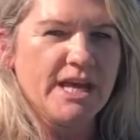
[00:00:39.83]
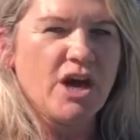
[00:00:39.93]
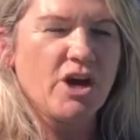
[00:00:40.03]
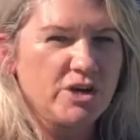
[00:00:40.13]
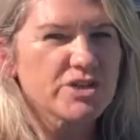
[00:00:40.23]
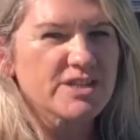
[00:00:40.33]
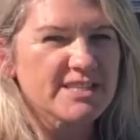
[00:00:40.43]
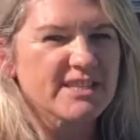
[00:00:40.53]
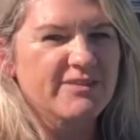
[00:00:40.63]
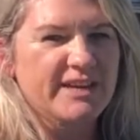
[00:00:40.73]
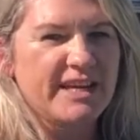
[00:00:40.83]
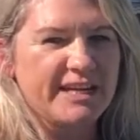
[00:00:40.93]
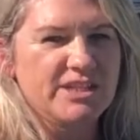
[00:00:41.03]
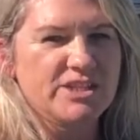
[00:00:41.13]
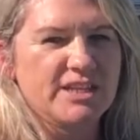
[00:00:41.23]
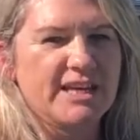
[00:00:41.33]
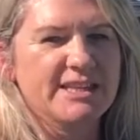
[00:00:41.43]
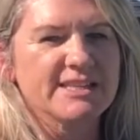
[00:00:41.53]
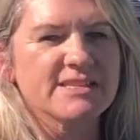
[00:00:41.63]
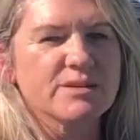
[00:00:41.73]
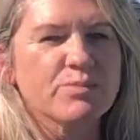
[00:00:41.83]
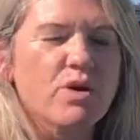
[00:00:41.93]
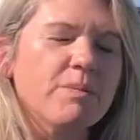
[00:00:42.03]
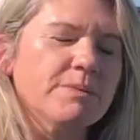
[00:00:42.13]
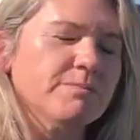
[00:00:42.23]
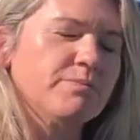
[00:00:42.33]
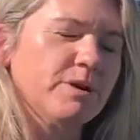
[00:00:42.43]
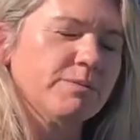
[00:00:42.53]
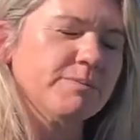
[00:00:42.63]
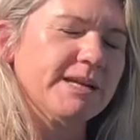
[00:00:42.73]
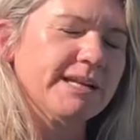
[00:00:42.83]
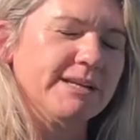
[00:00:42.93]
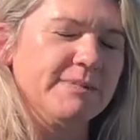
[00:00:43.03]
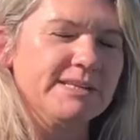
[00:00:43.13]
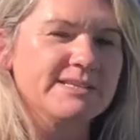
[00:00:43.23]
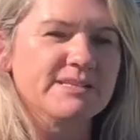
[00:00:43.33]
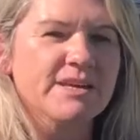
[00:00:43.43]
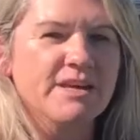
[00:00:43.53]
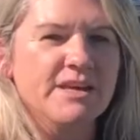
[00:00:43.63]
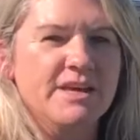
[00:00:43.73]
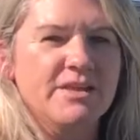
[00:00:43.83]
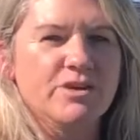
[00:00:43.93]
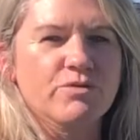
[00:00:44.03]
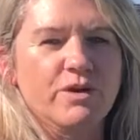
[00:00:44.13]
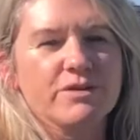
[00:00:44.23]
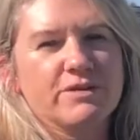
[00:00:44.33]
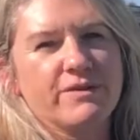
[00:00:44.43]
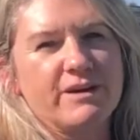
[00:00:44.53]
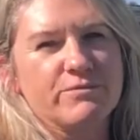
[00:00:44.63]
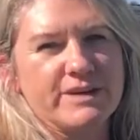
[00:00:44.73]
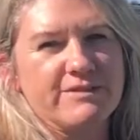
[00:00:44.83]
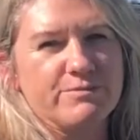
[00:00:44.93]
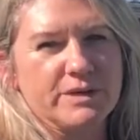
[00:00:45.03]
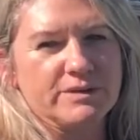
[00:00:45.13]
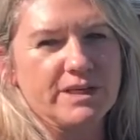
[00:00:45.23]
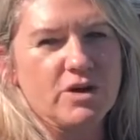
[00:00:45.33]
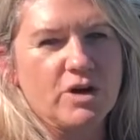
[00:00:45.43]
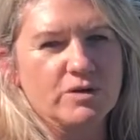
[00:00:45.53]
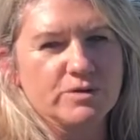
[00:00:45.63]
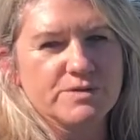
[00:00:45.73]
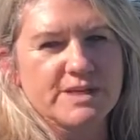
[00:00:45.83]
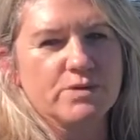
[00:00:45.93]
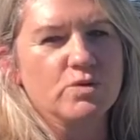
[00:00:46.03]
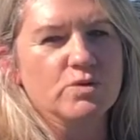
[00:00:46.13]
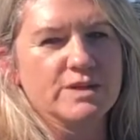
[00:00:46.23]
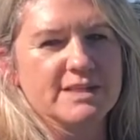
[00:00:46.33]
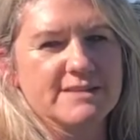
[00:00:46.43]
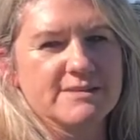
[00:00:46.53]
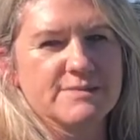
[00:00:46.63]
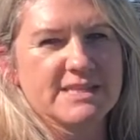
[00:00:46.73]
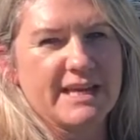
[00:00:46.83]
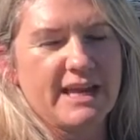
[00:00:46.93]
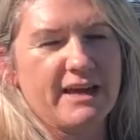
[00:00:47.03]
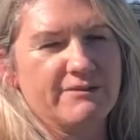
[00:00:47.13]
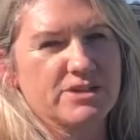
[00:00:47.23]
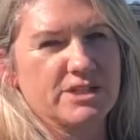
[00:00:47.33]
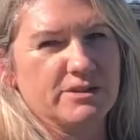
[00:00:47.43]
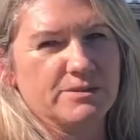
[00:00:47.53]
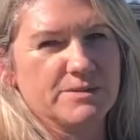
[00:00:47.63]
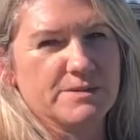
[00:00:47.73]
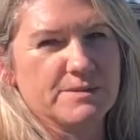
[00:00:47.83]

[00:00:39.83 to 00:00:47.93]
acidification, and this is a problem that limits the growth of our reef building corals and organisms that have shells.